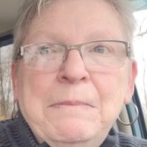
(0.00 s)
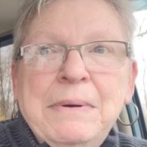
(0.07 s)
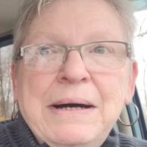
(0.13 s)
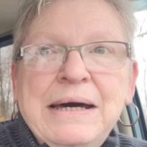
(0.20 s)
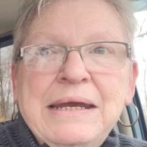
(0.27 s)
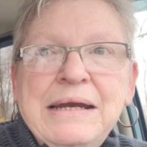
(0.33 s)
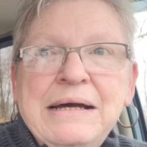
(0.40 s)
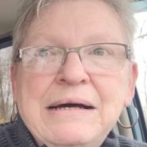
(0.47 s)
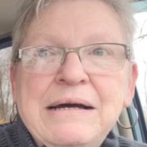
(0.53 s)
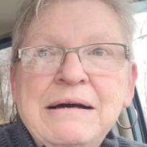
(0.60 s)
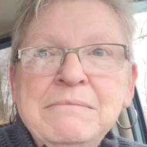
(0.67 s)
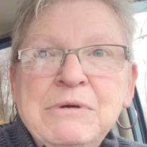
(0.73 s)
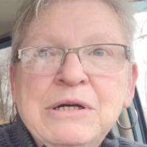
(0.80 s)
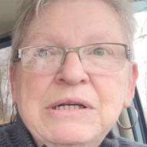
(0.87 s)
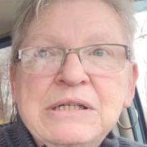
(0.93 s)
But uh,
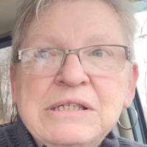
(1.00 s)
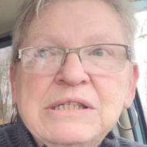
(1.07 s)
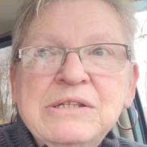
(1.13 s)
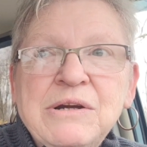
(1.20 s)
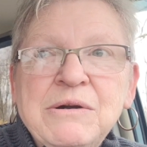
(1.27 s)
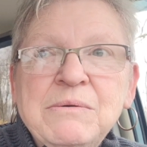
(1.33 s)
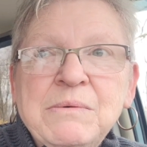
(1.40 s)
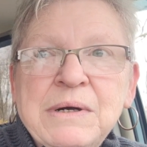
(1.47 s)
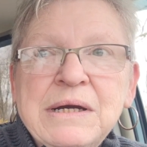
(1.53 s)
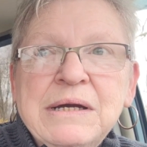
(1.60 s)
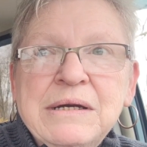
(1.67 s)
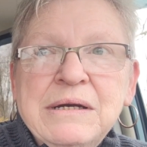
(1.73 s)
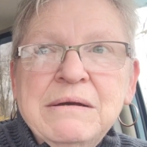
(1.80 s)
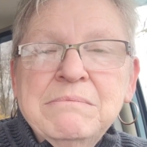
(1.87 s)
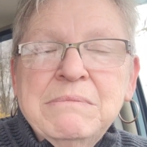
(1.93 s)
I'm going to start
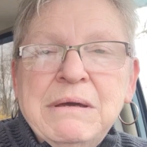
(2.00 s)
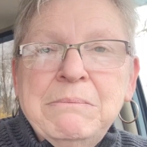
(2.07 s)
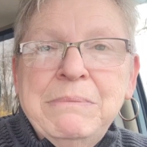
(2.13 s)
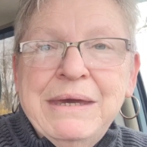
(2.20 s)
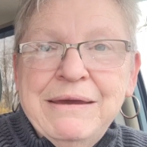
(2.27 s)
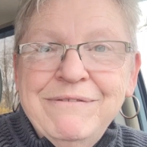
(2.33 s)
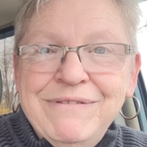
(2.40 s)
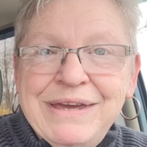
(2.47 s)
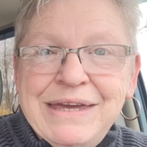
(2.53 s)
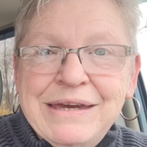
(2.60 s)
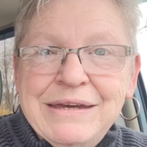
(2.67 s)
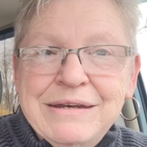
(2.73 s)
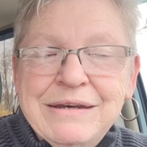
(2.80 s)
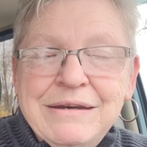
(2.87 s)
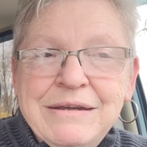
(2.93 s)
working my big
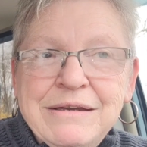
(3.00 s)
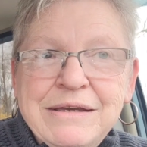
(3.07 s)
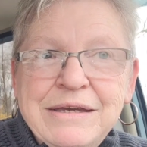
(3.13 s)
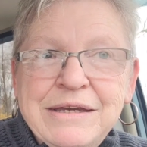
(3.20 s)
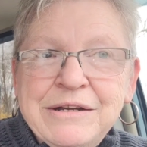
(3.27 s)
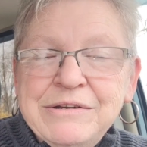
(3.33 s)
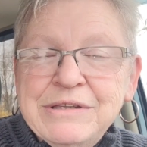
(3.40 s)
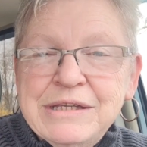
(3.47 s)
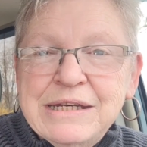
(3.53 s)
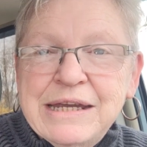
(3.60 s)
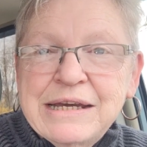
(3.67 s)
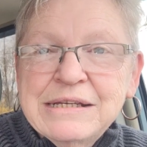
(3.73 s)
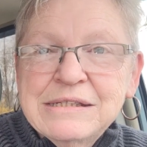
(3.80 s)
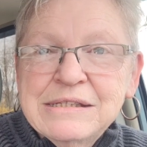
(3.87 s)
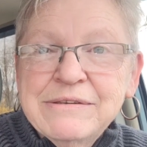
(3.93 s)
van here in the
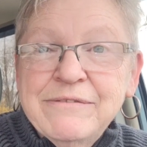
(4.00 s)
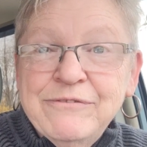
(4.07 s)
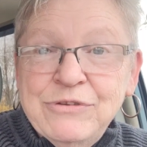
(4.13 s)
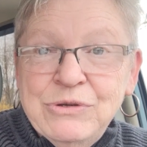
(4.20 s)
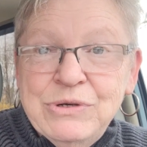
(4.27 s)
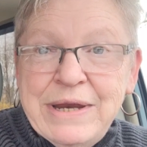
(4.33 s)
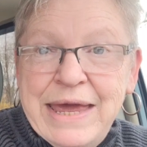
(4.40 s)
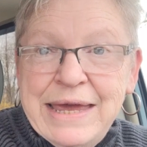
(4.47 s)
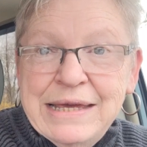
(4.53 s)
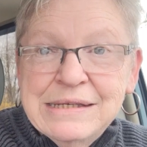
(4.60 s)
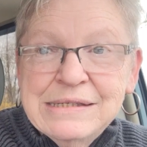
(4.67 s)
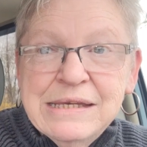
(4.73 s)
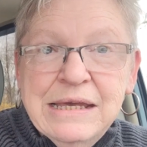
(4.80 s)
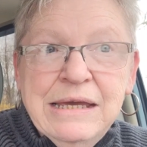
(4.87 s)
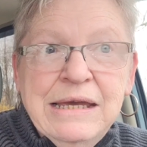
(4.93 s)
next few
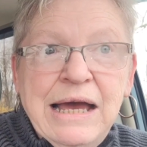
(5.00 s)
days.